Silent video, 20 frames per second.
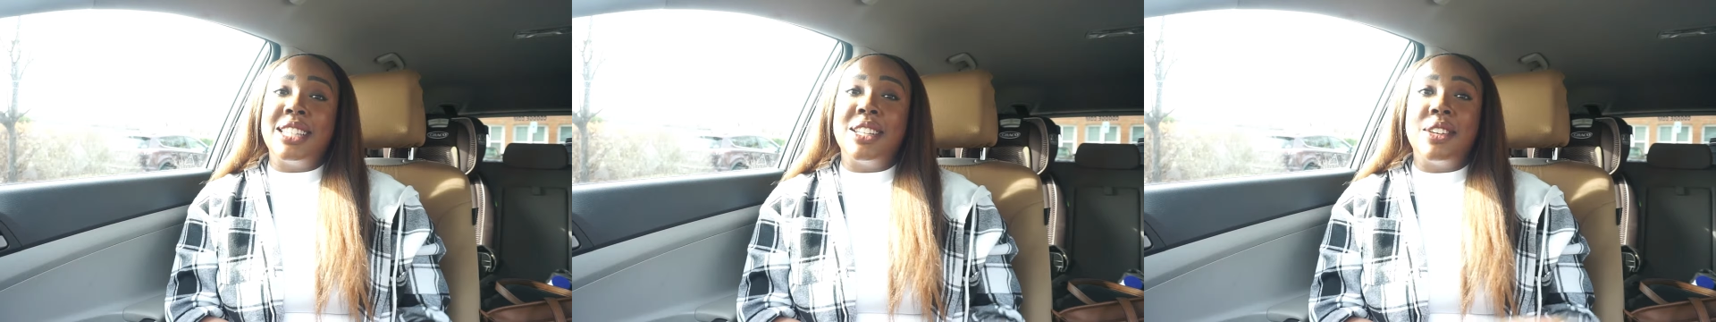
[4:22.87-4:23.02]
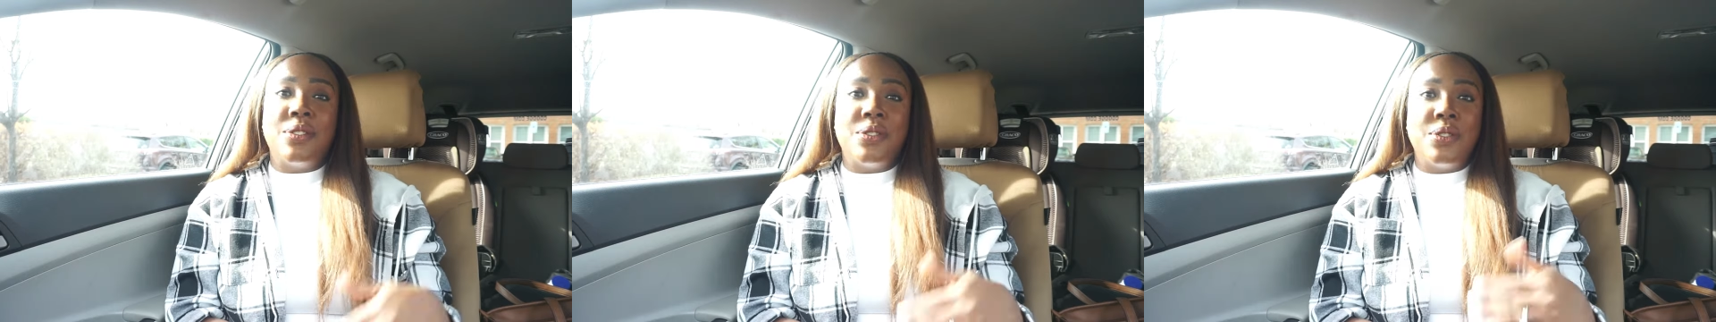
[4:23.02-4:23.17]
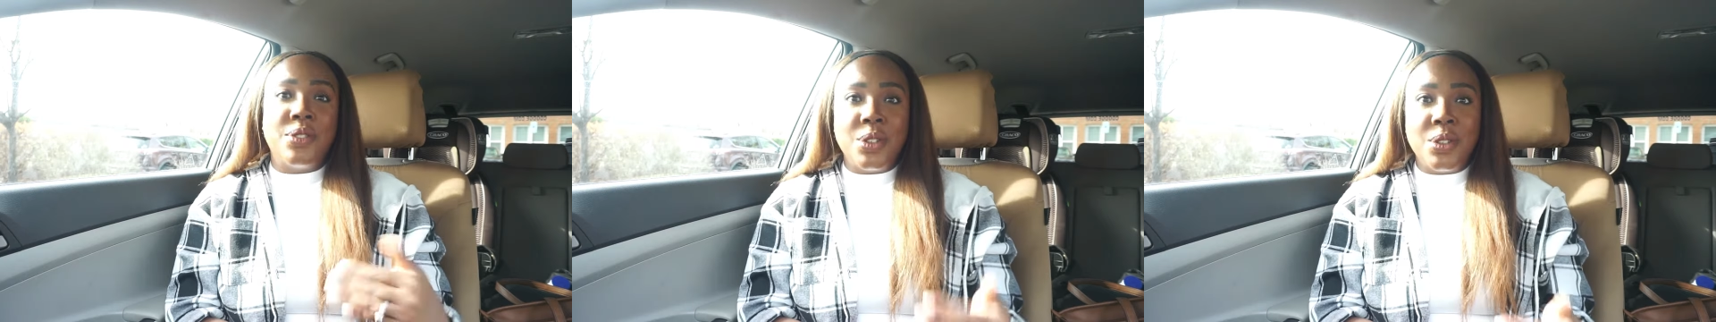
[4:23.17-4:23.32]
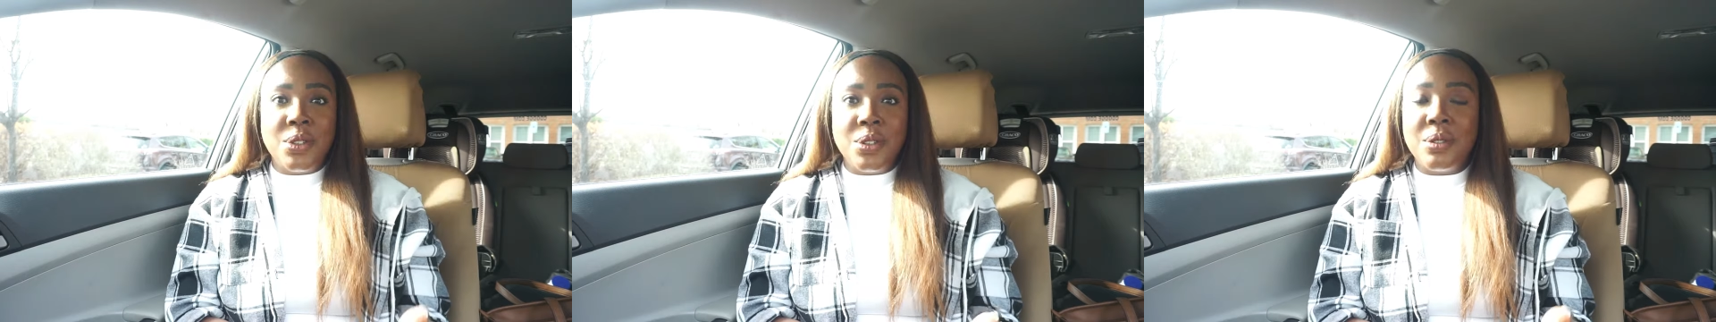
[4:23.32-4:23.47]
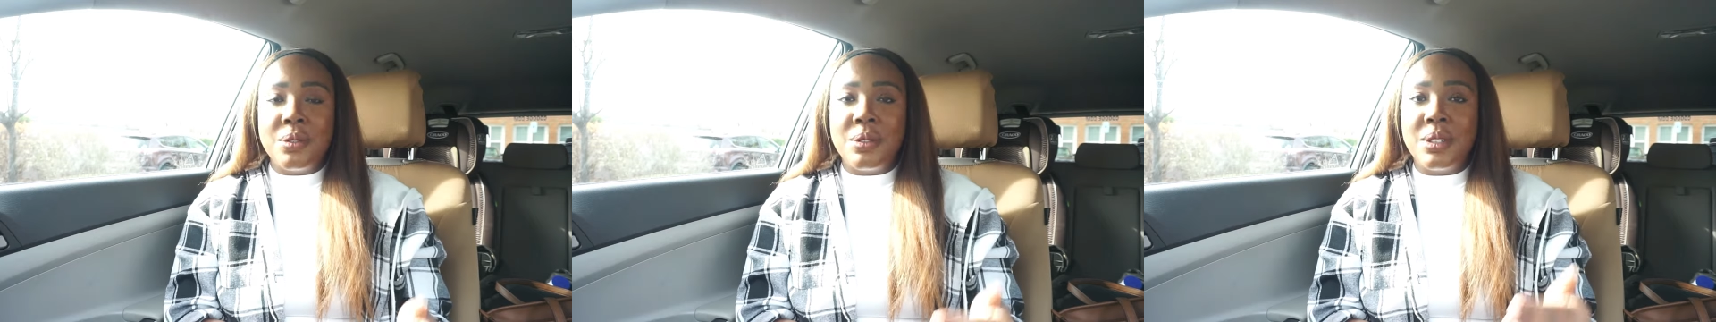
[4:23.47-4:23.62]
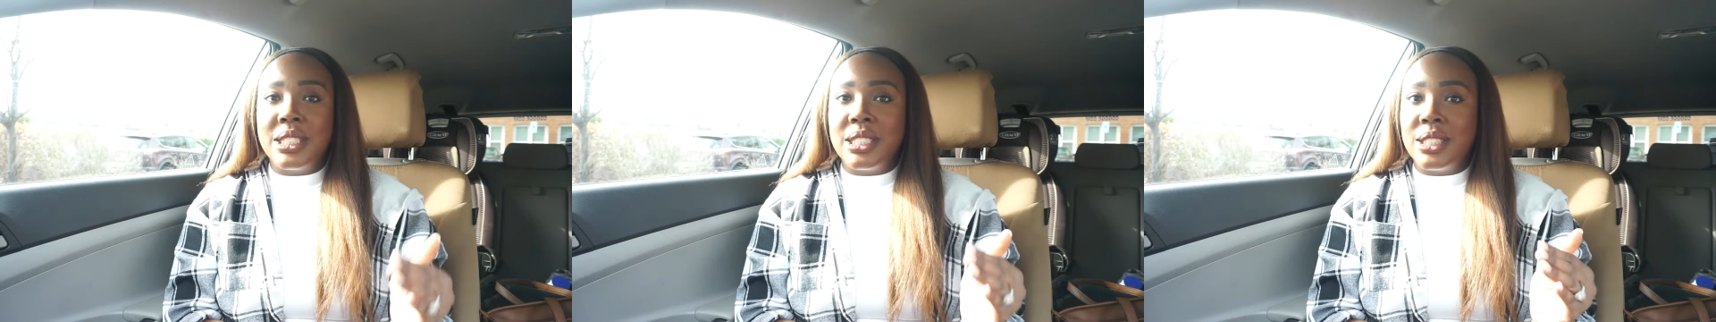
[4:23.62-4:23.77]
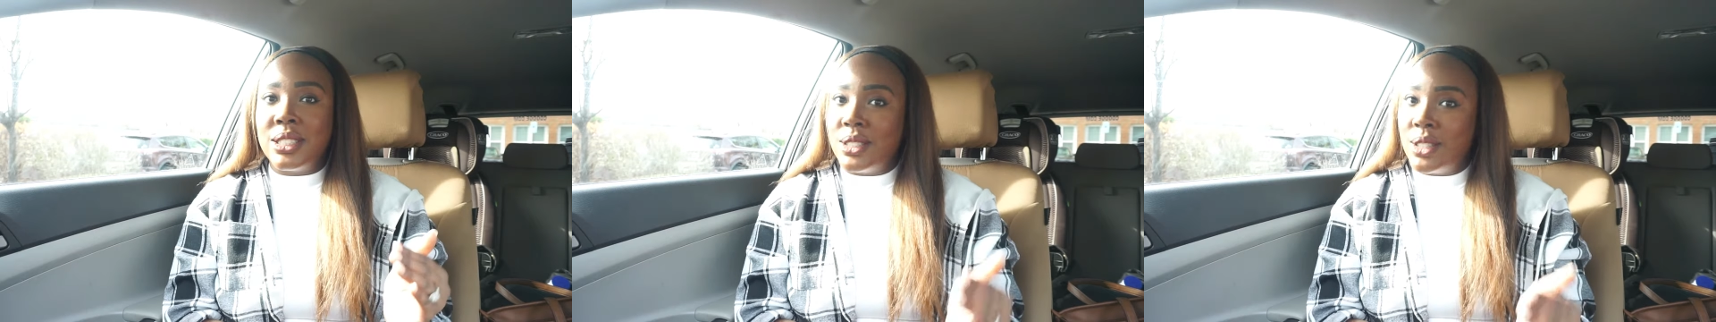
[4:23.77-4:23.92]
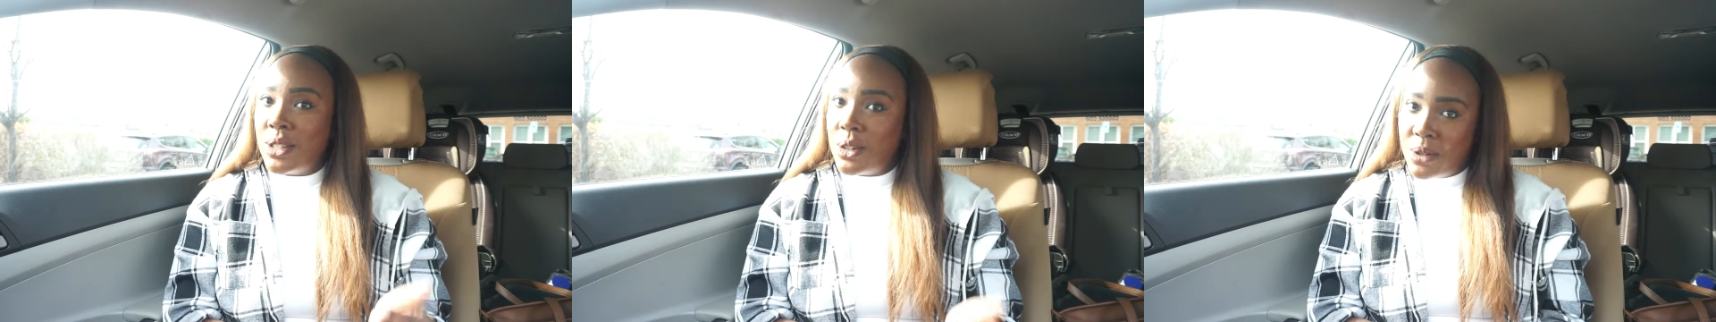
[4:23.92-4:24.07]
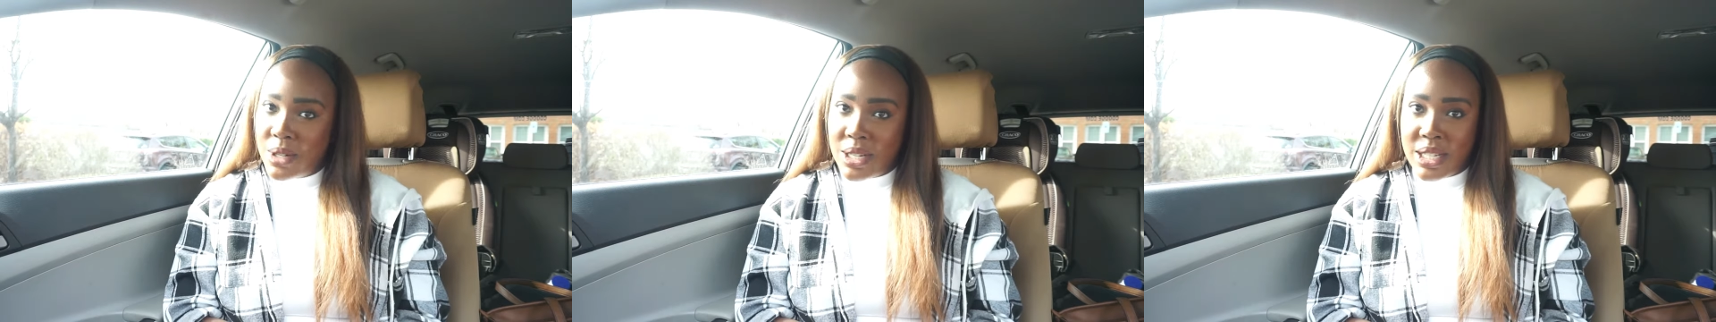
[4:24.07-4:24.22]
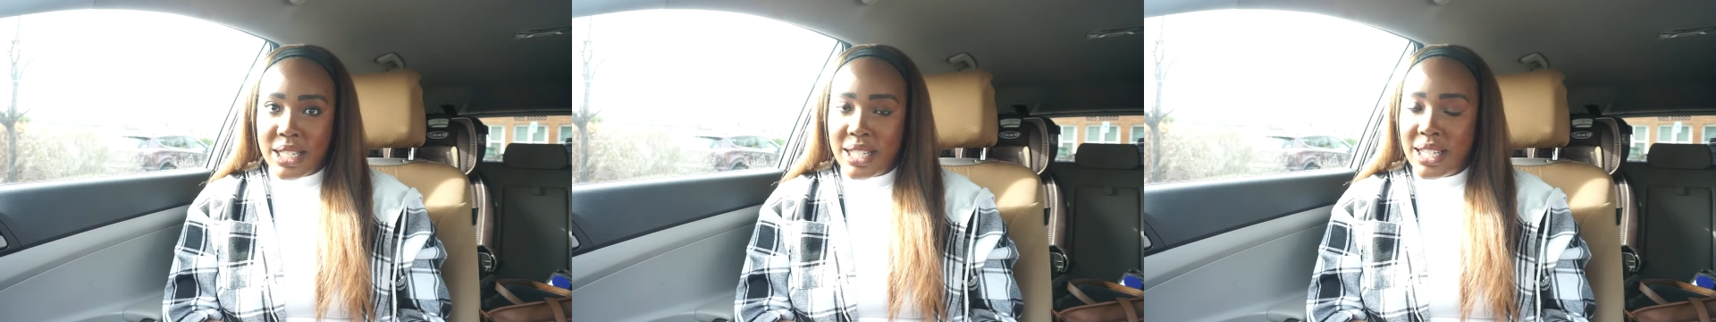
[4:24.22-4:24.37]
The food was
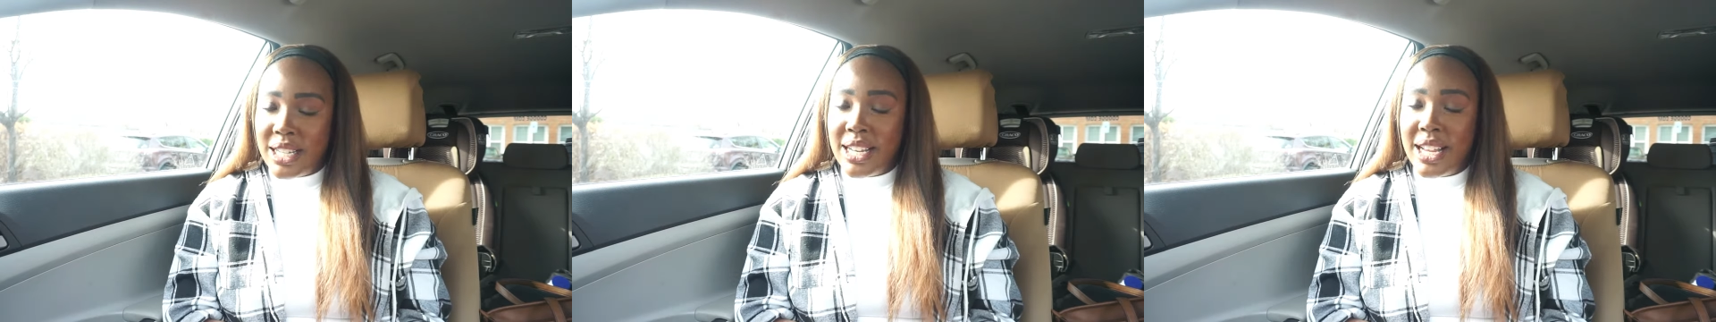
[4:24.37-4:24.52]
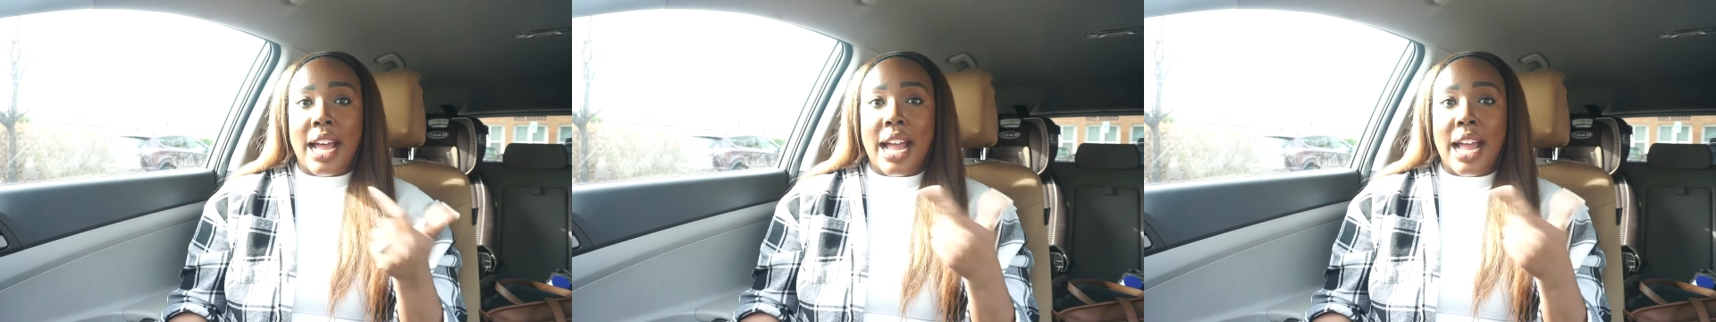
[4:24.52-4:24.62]
so good.